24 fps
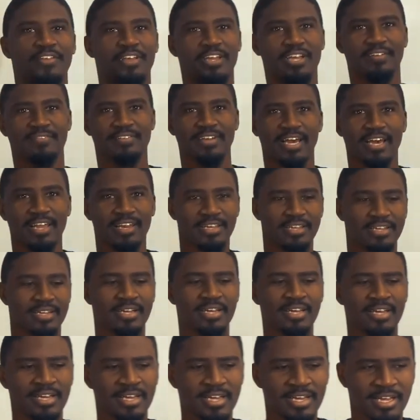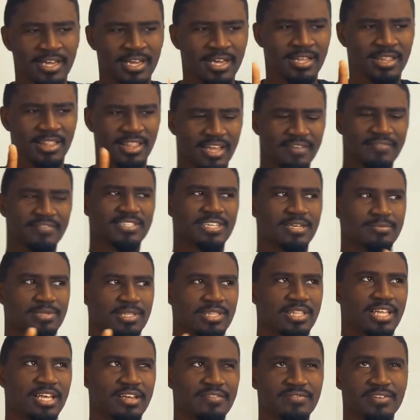I've got it. 11 times
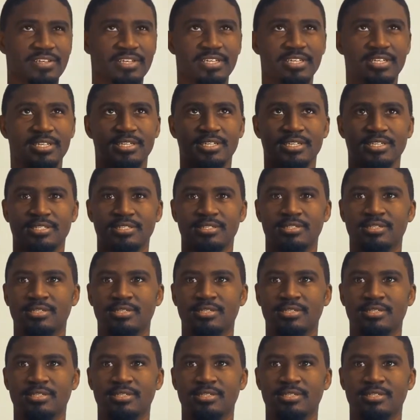11 is,